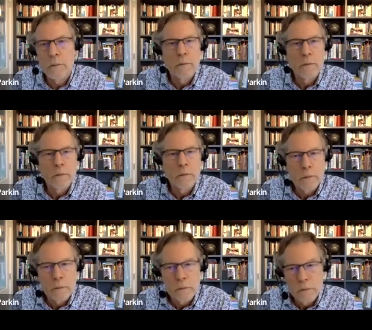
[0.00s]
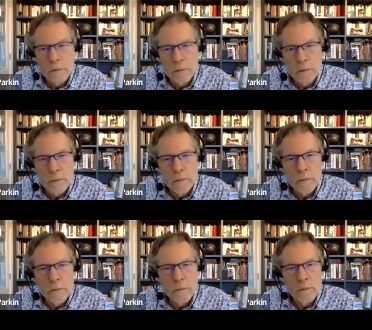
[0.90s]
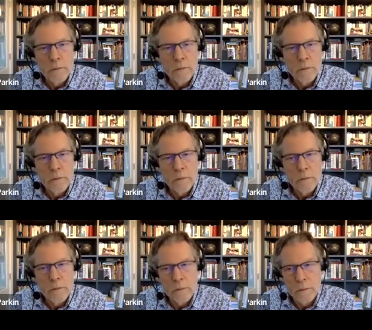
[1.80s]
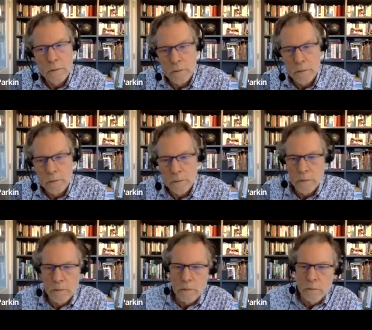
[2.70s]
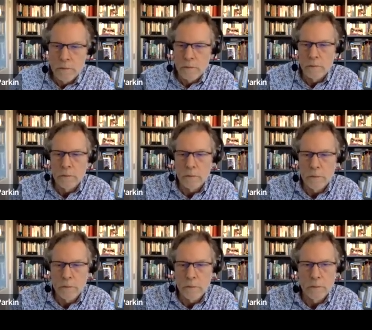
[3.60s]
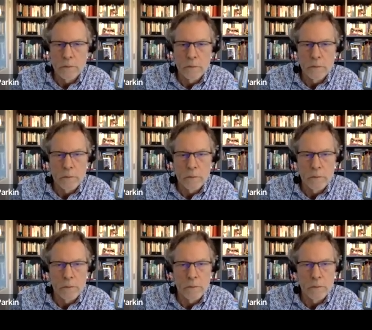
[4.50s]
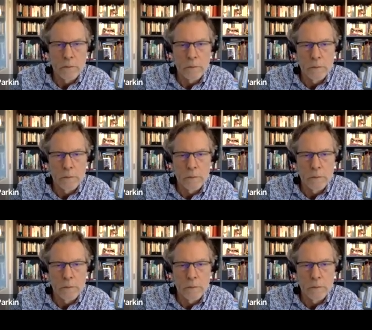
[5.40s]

Nobody speaks.